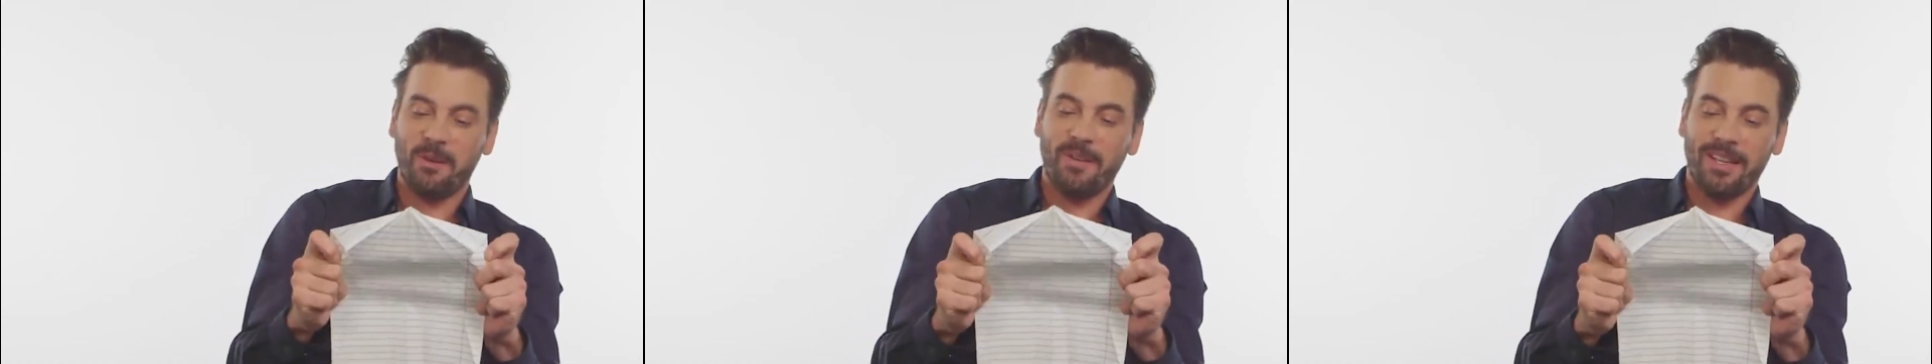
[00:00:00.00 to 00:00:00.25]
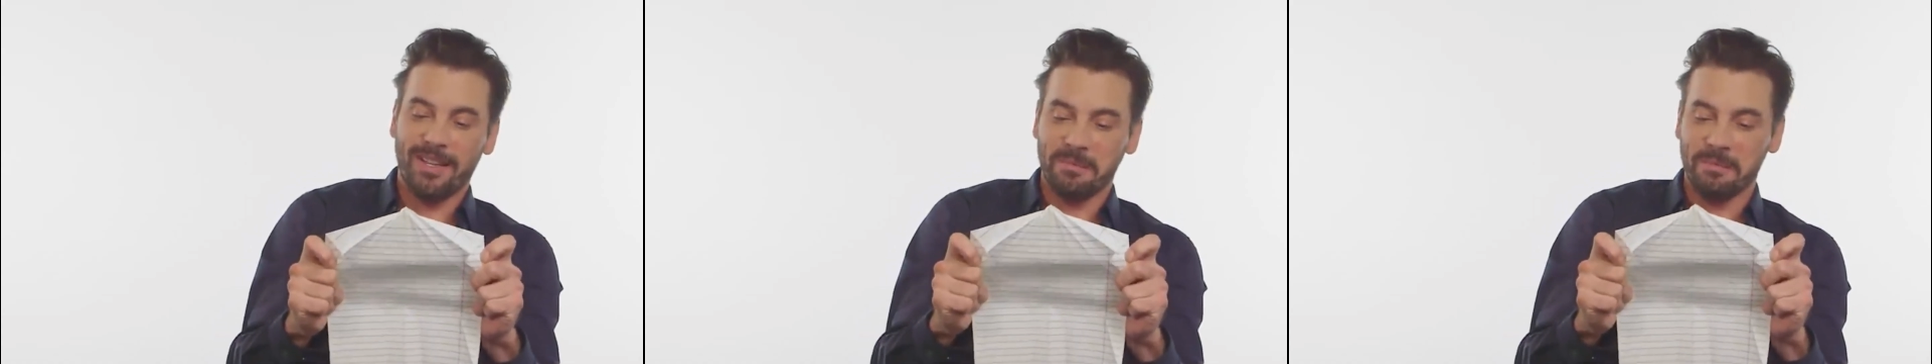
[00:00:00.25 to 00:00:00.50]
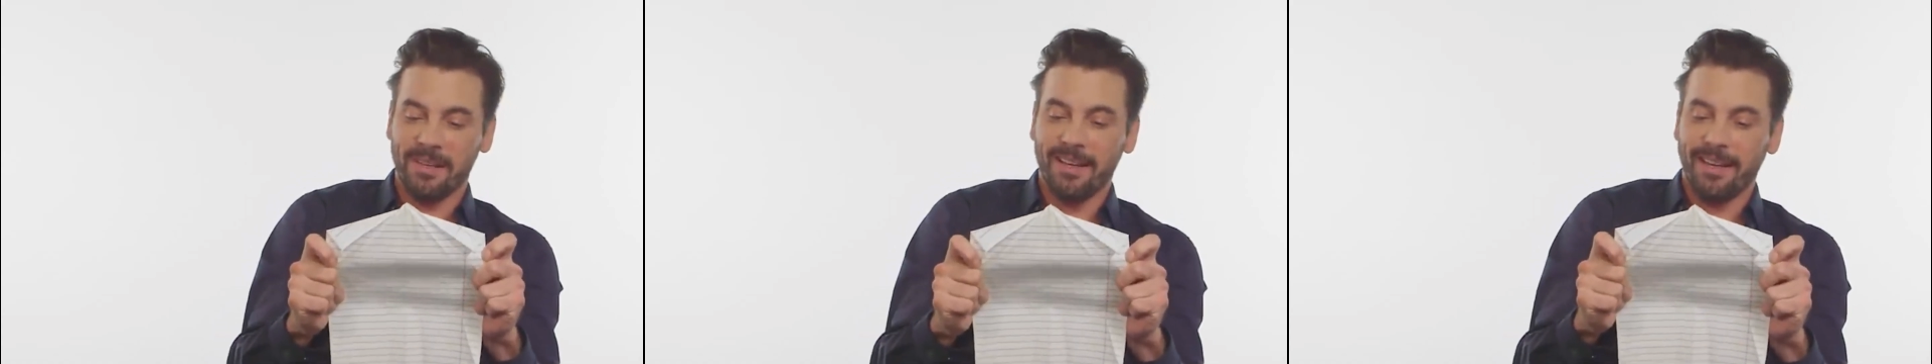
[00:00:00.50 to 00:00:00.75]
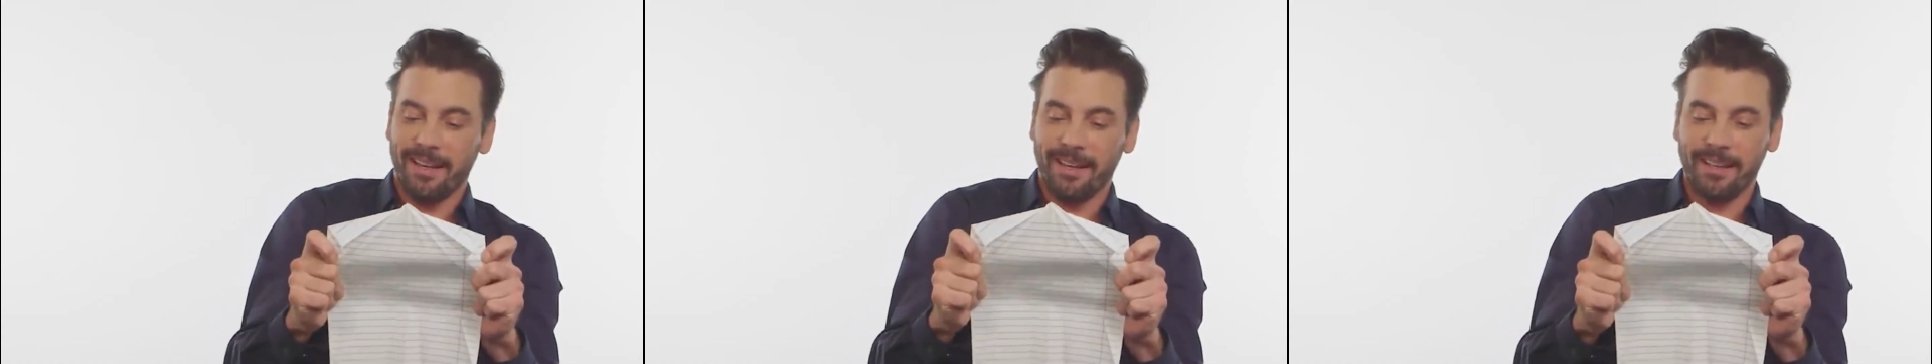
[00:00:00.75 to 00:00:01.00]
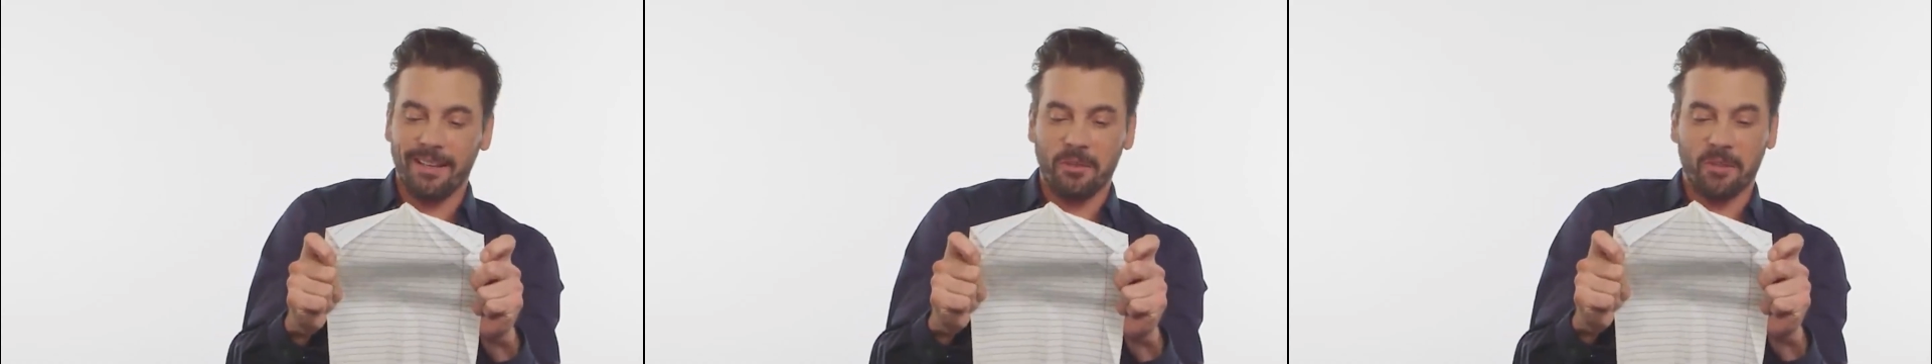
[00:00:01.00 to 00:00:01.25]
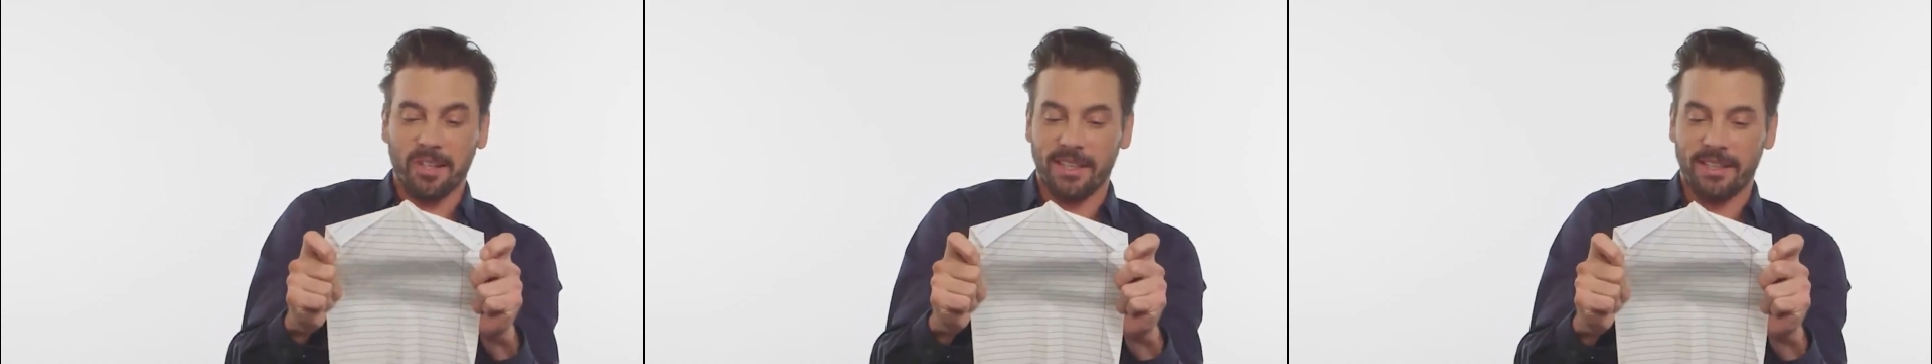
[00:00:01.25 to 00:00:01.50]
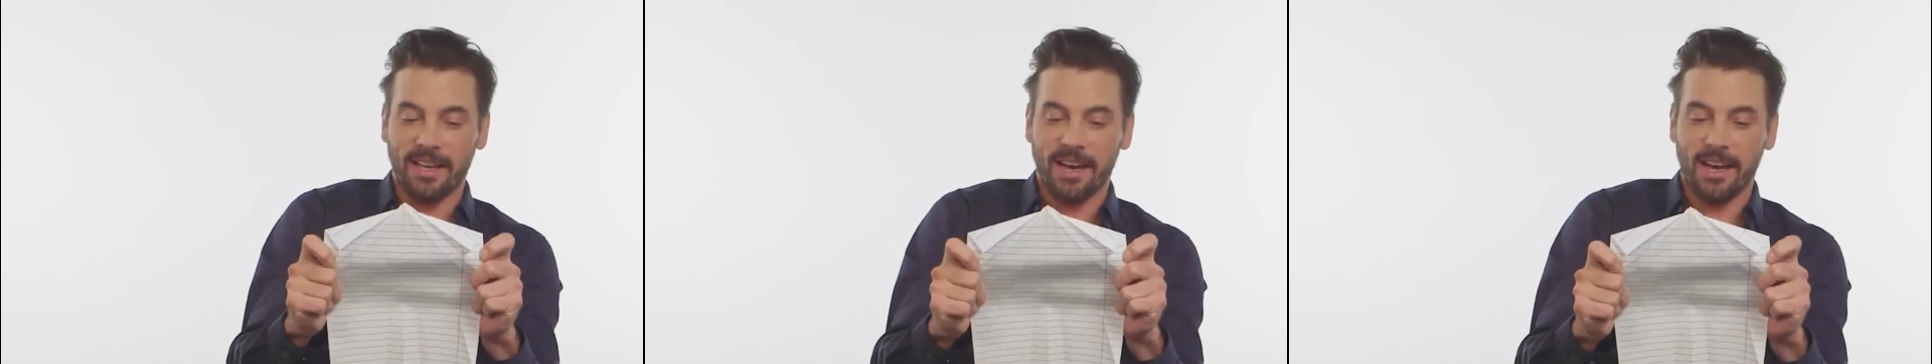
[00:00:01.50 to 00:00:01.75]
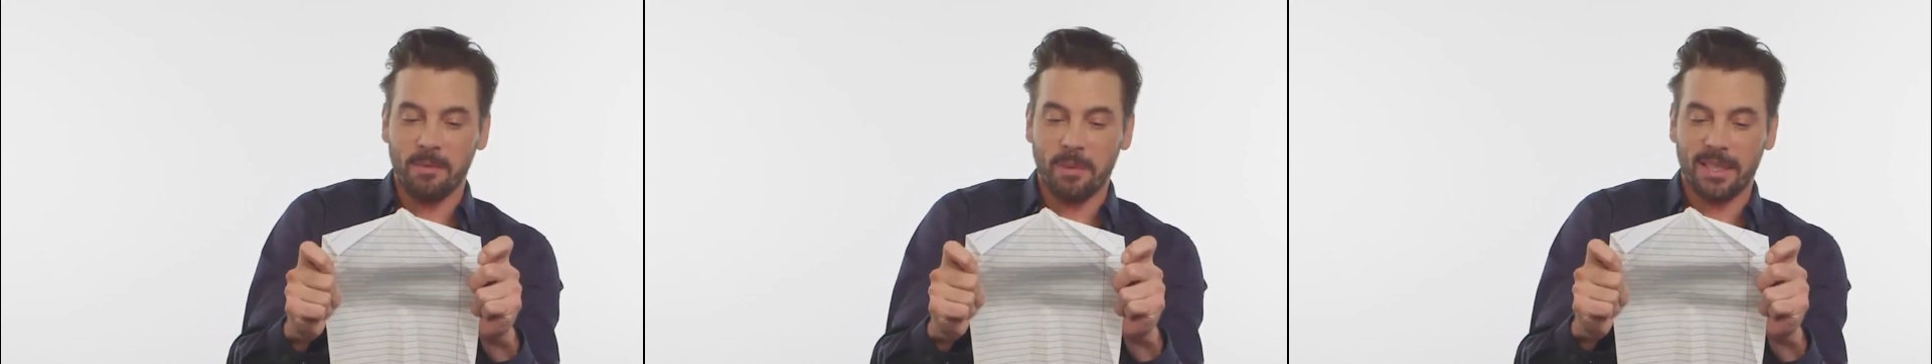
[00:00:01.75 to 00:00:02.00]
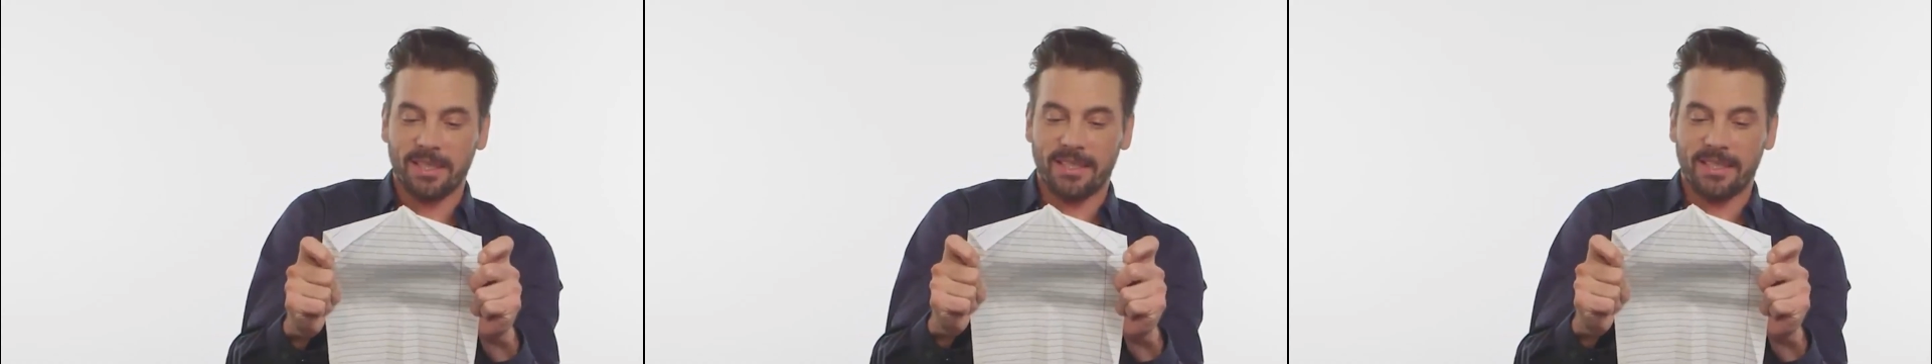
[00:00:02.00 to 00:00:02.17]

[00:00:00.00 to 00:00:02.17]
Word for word: Scream, the killers were revealed to be Sidney